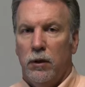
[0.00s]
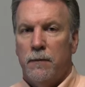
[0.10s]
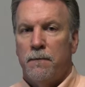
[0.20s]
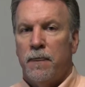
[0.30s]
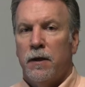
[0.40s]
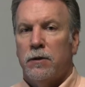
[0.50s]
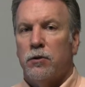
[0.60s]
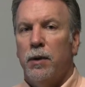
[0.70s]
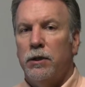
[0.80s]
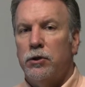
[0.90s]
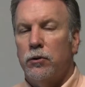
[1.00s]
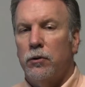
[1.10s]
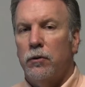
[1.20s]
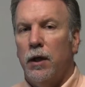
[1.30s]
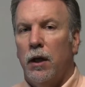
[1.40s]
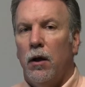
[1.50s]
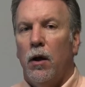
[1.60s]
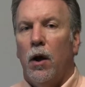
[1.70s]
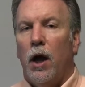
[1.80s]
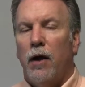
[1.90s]
it. So make sure that
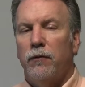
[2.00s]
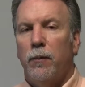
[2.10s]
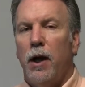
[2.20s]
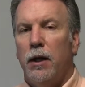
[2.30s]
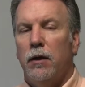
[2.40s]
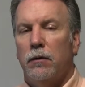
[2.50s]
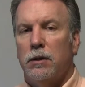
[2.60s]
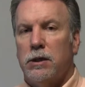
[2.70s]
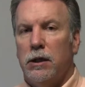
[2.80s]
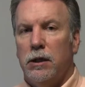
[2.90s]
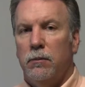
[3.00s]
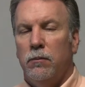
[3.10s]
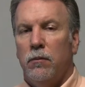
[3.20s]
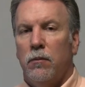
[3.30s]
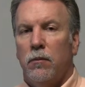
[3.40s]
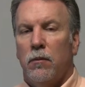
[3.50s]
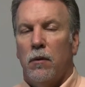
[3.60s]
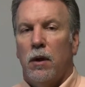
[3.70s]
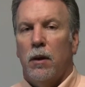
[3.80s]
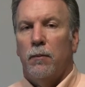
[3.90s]
everybody on the team,
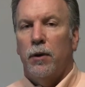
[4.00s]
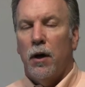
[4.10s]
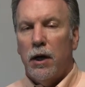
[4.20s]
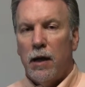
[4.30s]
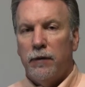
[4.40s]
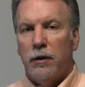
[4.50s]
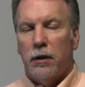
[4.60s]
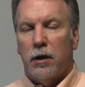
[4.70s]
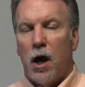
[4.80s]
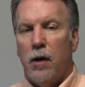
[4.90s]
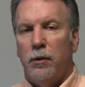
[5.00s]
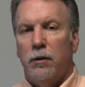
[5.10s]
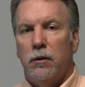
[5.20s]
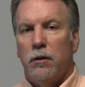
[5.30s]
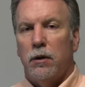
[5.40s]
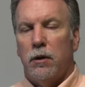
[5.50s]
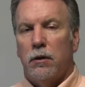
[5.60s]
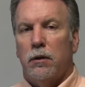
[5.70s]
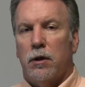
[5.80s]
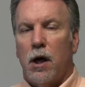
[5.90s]
beyond having the
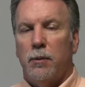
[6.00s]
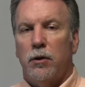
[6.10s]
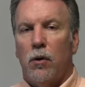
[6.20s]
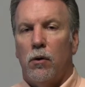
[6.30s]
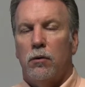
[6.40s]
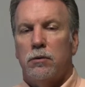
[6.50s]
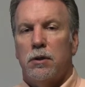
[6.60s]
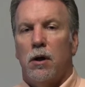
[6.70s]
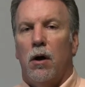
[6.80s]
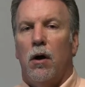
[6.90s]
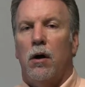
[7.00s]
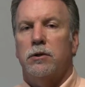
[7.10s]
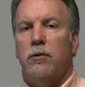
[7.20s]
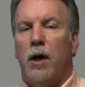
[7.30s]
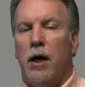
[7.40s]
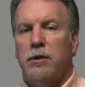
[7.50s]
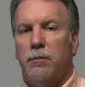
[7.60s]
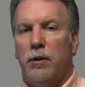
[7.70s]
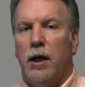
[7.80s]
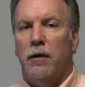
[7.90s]
common goals, also has a
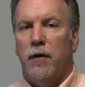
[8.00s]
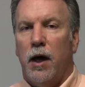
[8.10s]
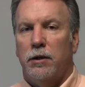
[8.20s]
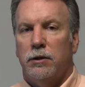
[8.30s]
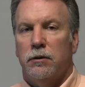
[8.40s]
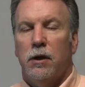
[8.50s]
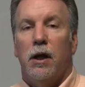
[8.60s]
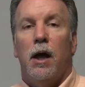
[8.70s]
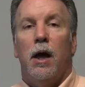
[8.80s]
plan of action.